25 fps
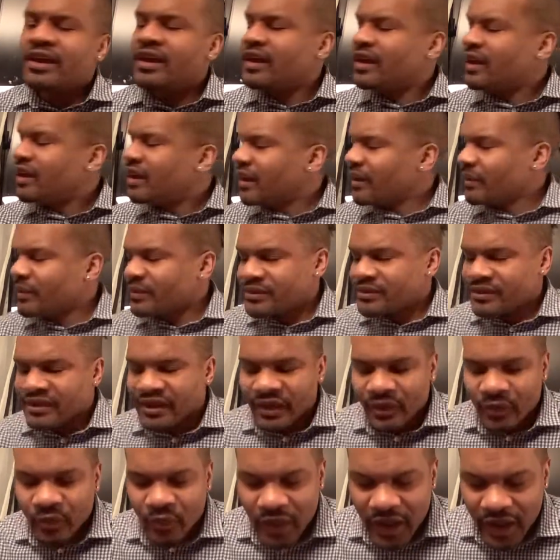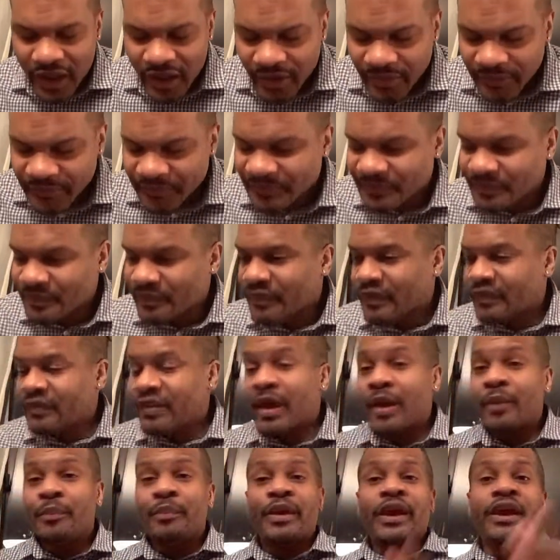I was like, wow. Now
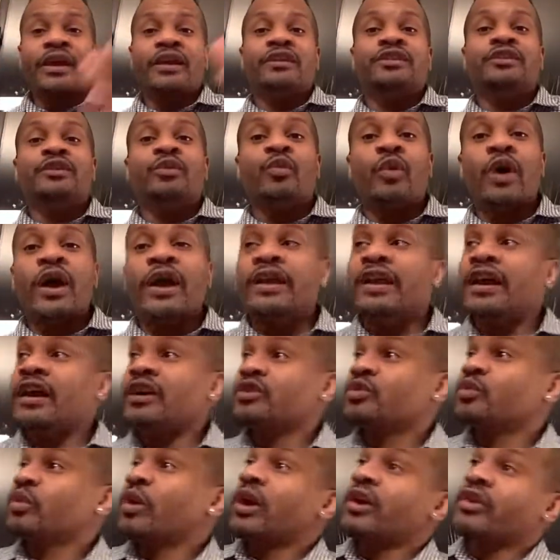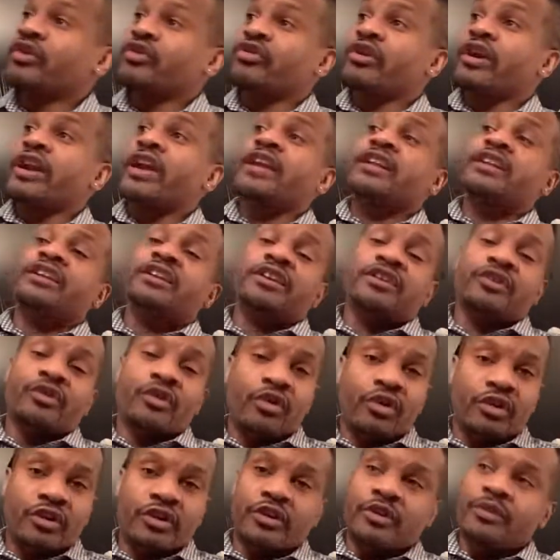back at the White House, while Granny and
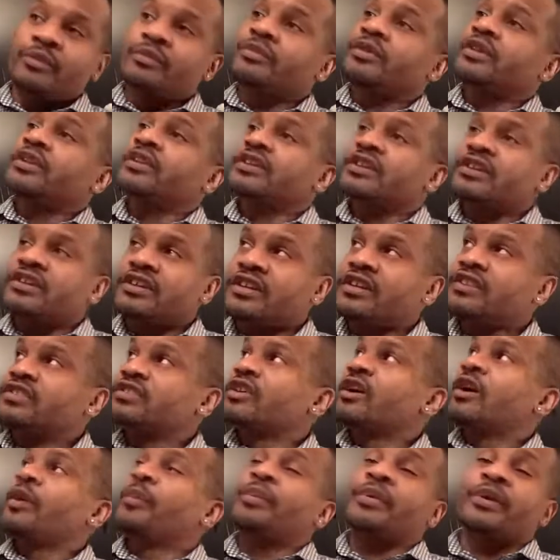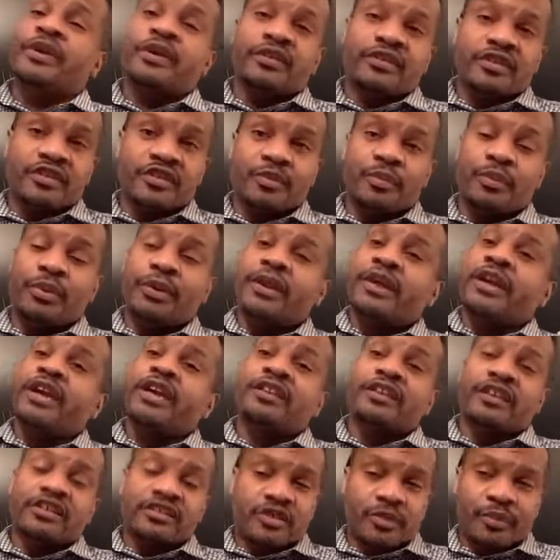all of them, and the kids are up here in this plane
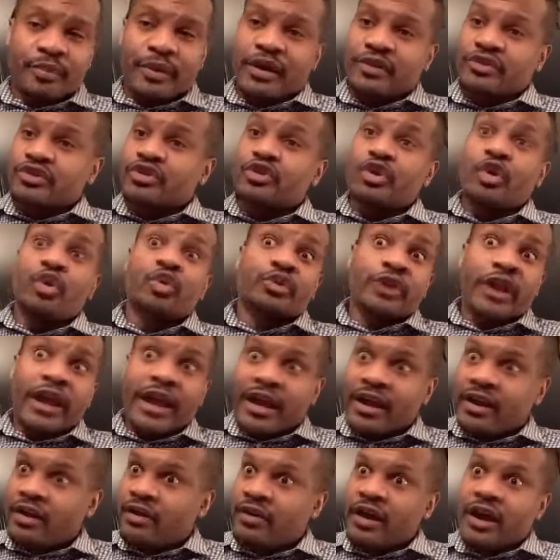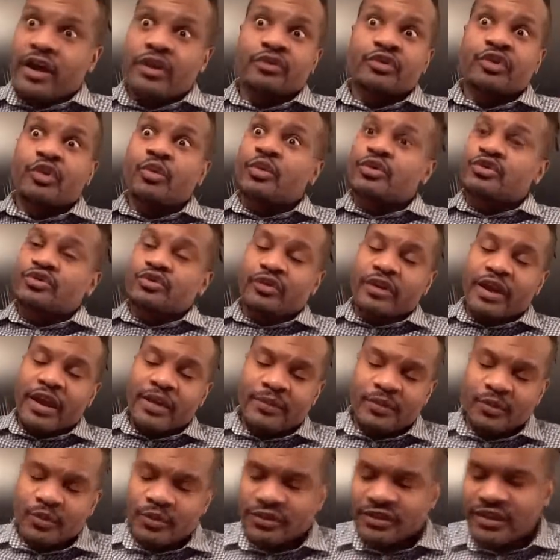that's about to go down. I don't know what's going to happen
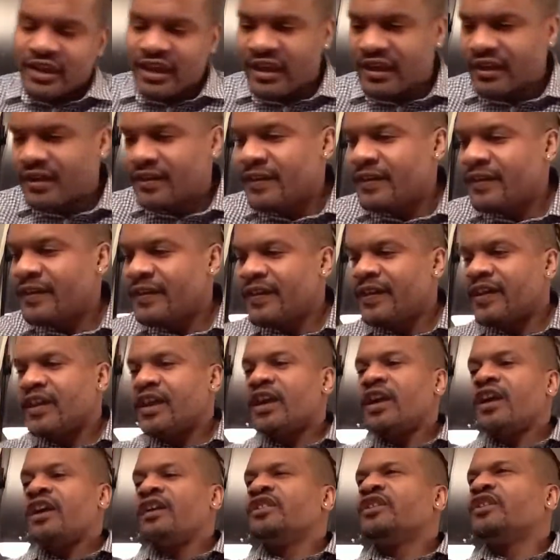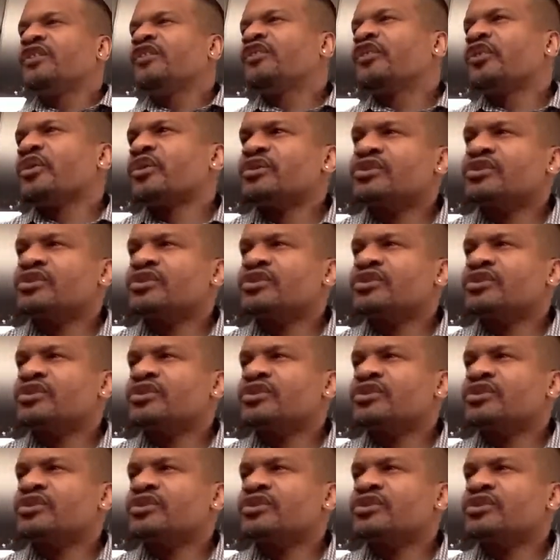with that. The First